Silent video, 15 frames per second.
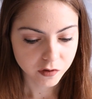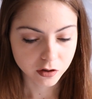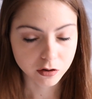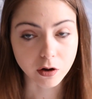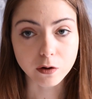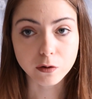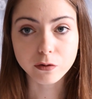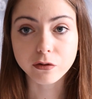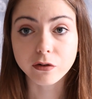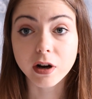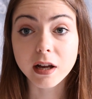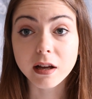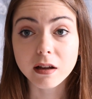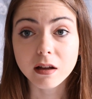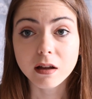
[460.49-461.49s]
go for
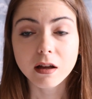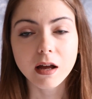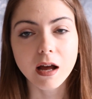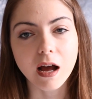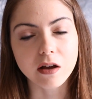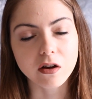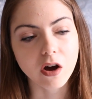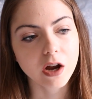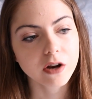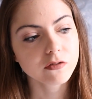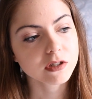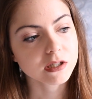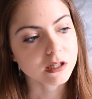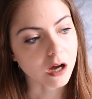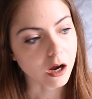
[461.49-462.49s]
it, and kind of
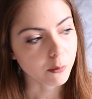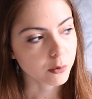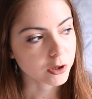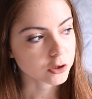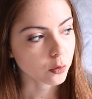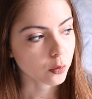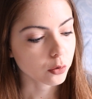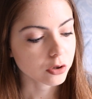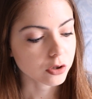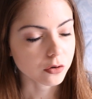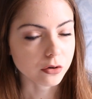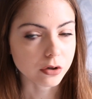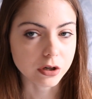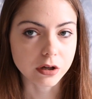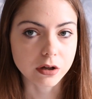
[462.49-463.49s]
decide which order
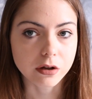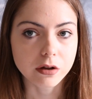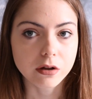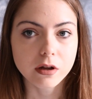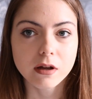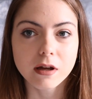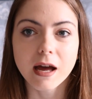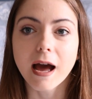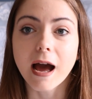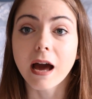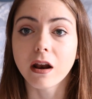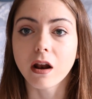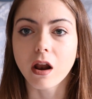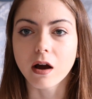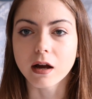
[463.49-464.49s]
you're going to
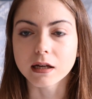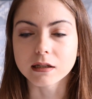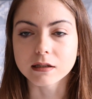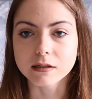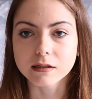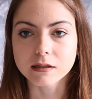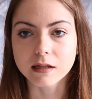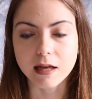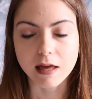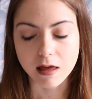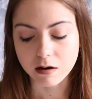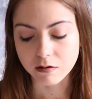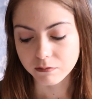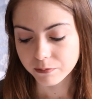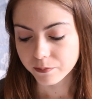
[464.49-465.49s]
analyse
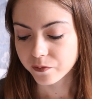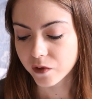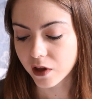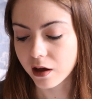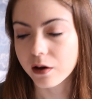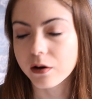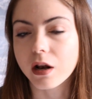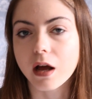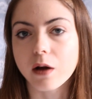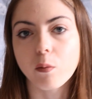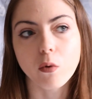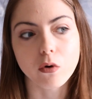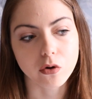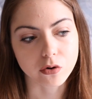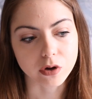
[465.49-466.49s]
in and like
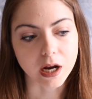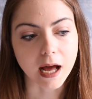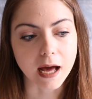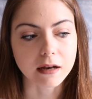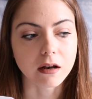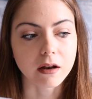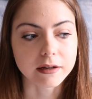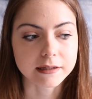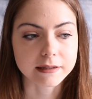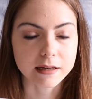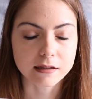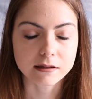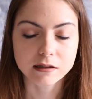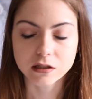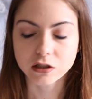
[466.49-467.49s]
what you're going to analyse
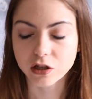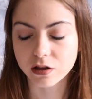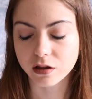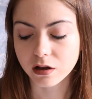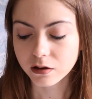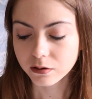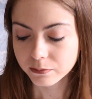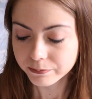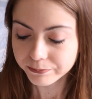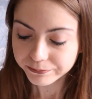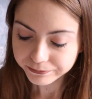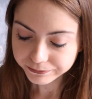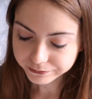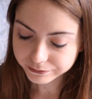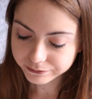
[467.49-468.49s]
against each other.
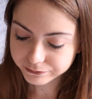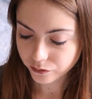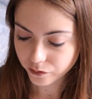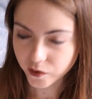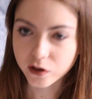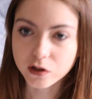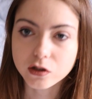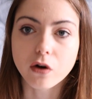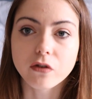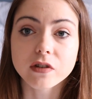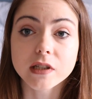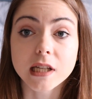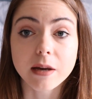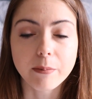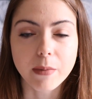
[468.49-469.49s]
Because
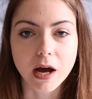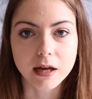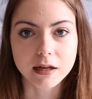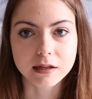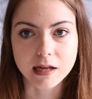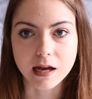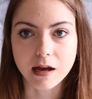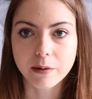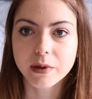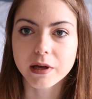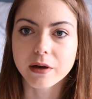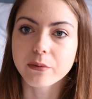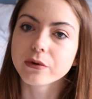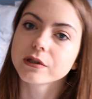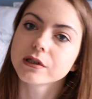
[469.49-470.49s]
obviously in my exam
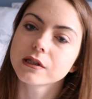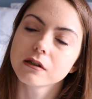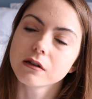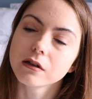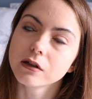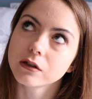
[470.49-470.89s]
it was